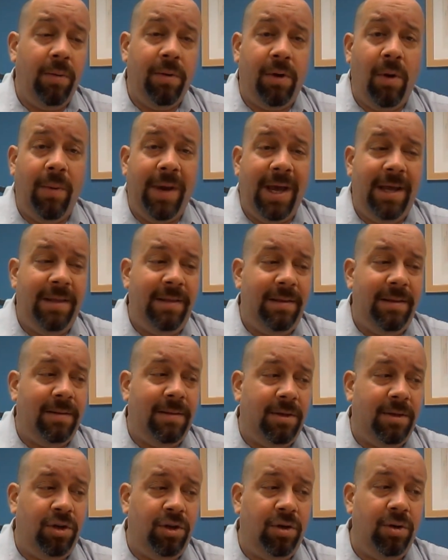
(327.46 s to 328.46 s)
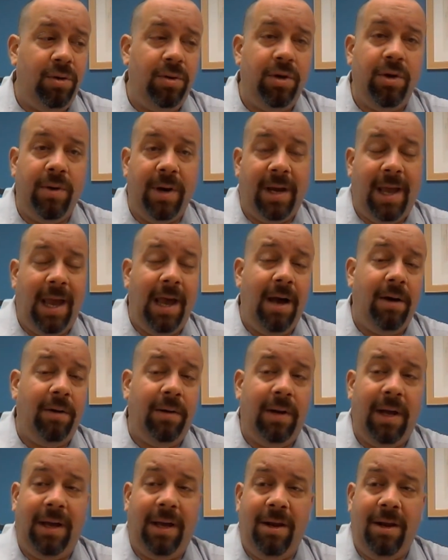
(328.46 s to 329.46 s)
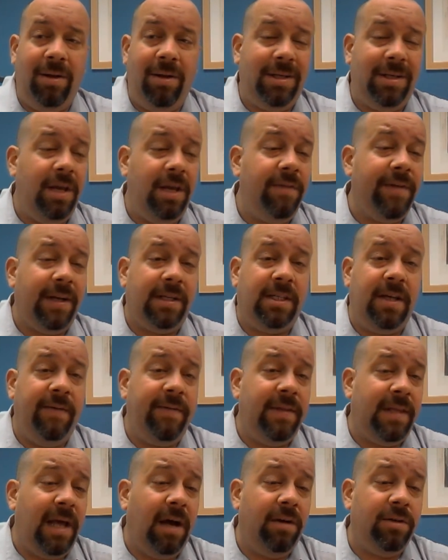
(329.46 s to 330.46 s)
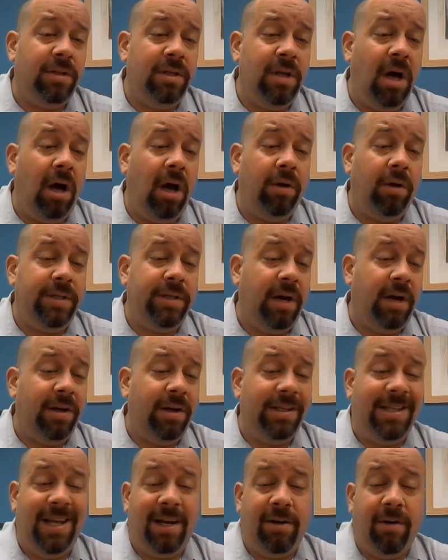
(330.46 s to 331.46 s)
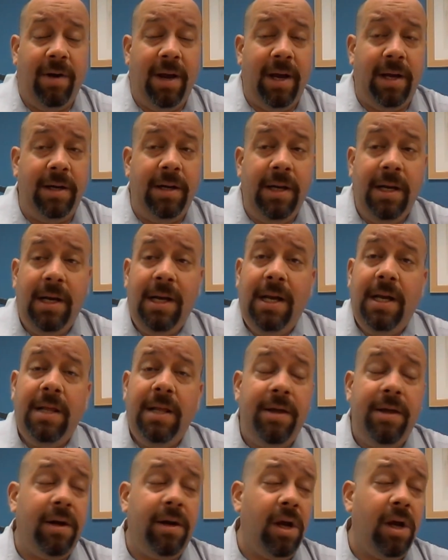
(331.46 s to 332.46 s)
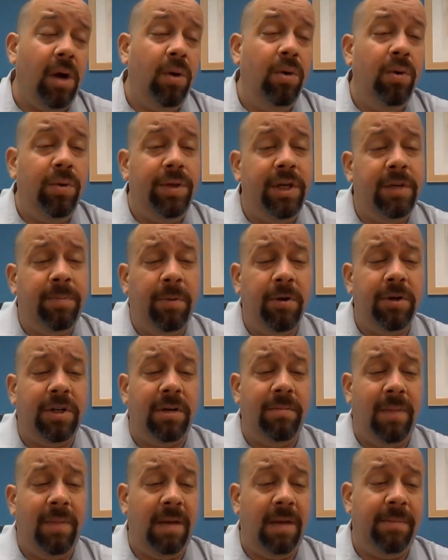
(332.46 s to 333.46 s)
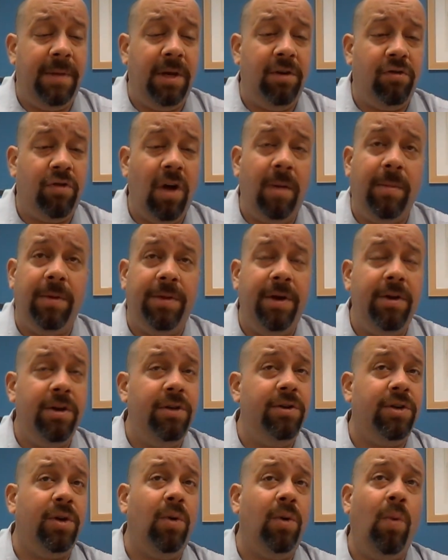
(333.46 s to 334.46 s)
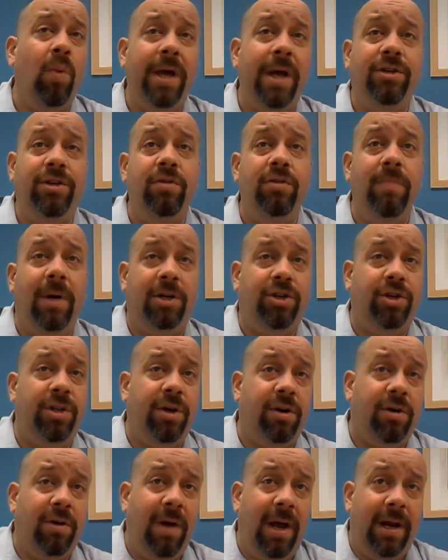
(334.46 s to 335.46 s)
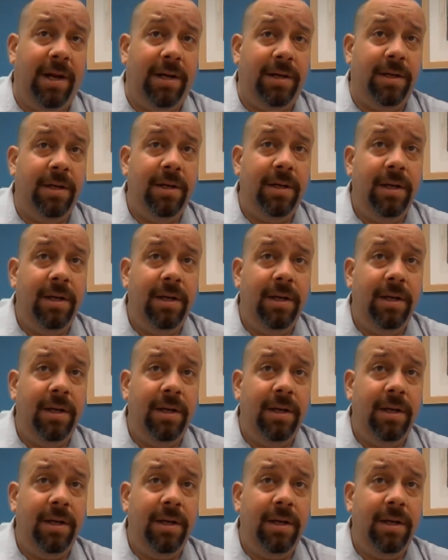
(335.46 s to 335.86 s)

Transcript: going into your account, like, let's say you've got $7,000 out on 10 grand, they're going to go, ooh, this person may be in trouble. They're using way too much of their credit.